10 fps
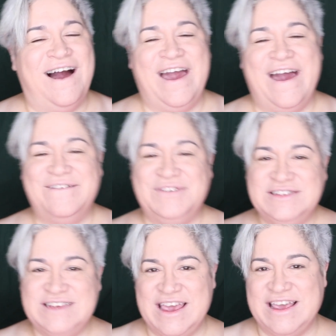I
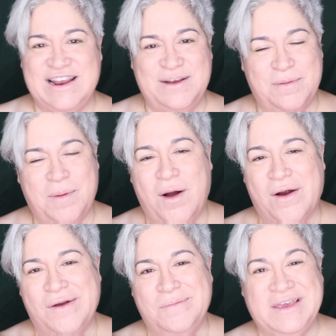haven't taken it
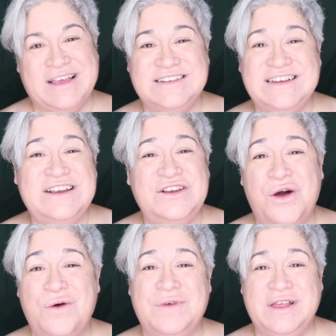apart because I didn't
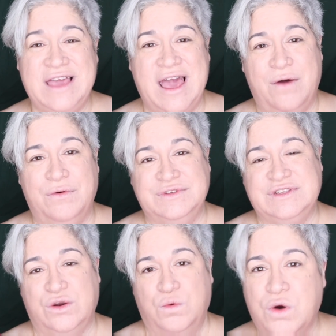know really how it was
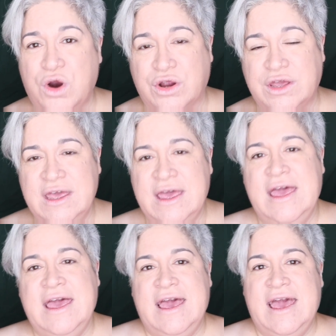going to work.
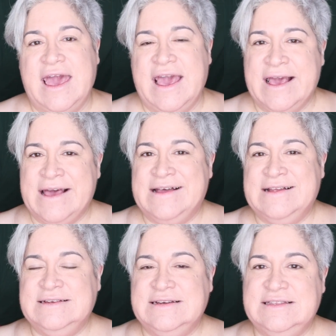
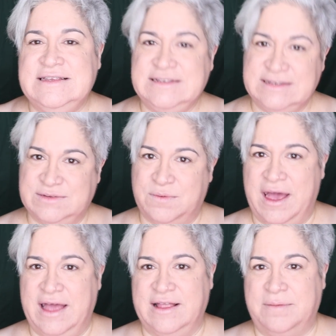And this is what
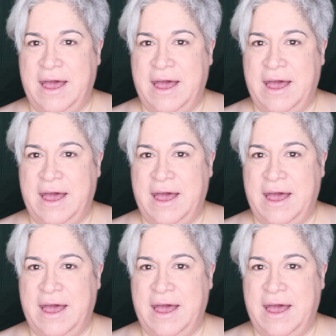ended up